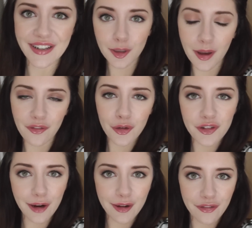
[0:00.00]
So my Food
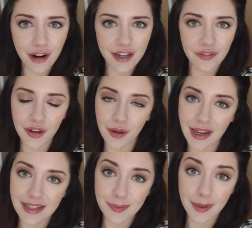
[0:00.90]
Diary Friday video
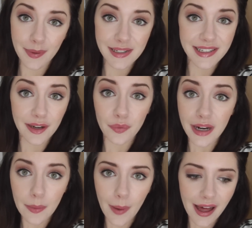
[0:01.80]
last week went down
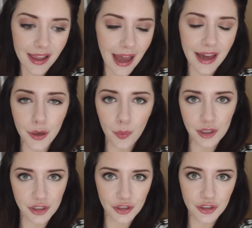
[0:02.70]
really well and I
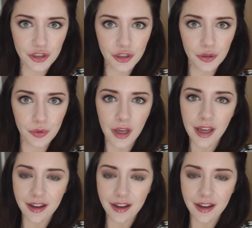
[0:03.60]
wanted to